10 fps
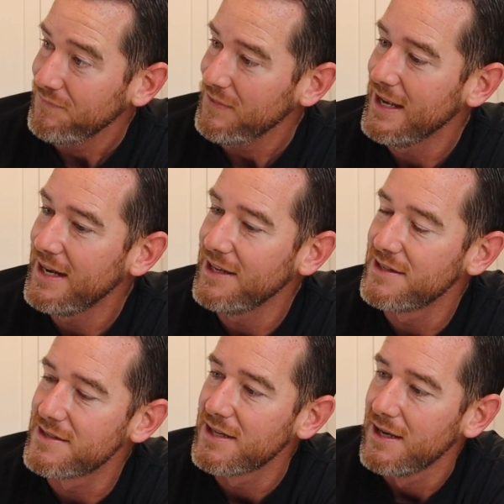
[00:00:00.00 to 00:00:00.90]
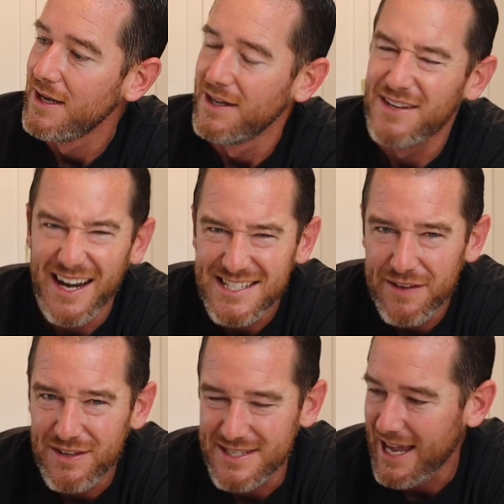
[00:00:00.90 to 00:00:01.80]
It is not as
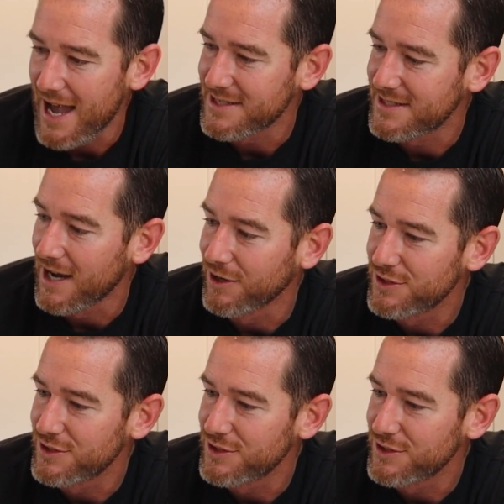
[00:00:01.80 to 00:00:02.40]
heavy as a cast iron,